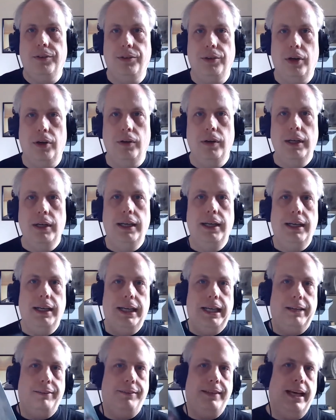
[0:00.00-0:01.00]
So
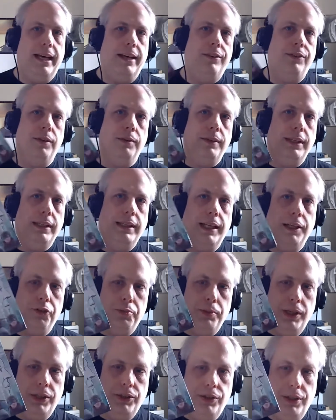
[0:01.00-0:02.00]
if that's something that
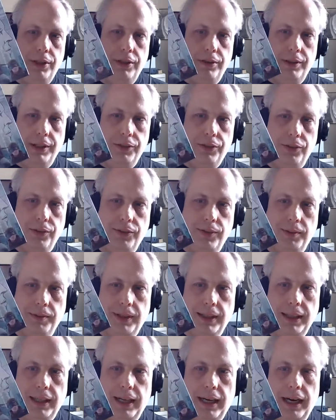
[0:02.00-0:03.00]
speaks to you, this is
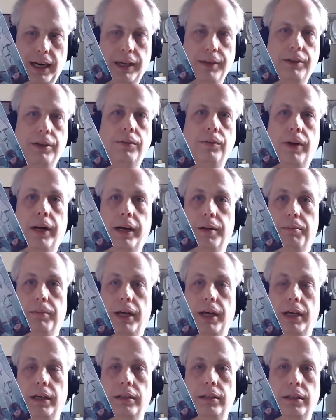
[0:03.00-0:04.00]
something that I can
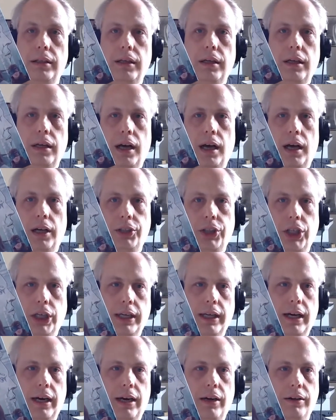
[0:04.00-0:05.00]
recommend uh,
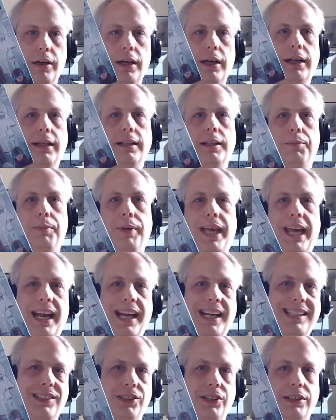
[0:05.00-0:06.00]
checking it out. The
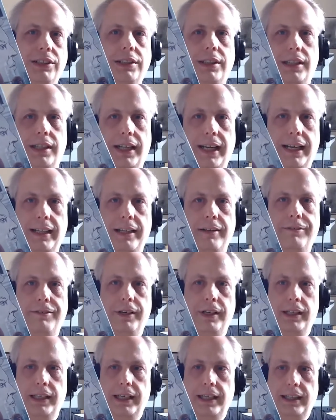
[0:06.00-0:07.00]
mechanics are slightly
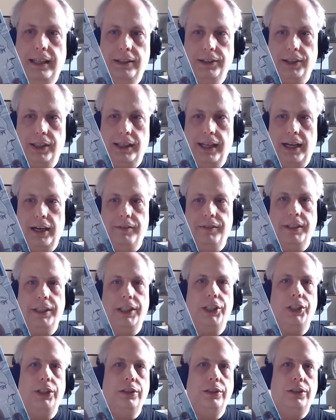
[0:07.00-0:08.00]
fiddly. There's a lot of
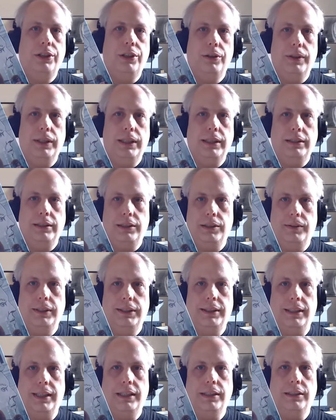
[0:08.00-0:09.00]
addition to it, so
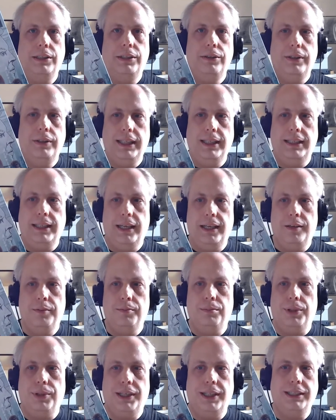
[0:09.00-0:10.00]
it's like a
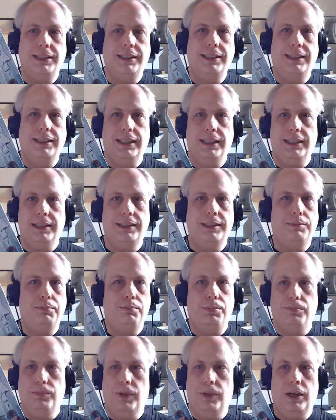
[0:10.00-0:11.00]
2d10 plus six,
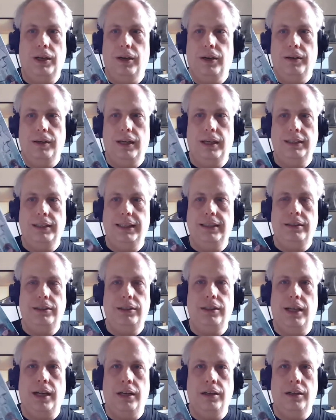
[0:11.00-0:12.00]
you know, a, D,
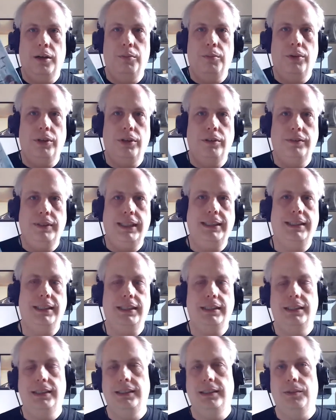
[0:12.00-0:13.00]
a number of
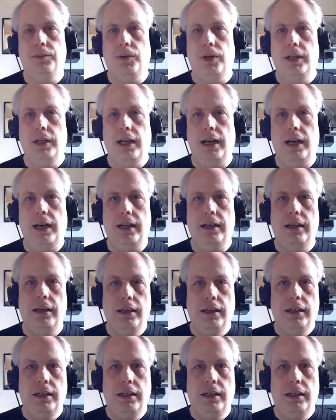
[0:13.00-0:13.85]
d6s and whatnot.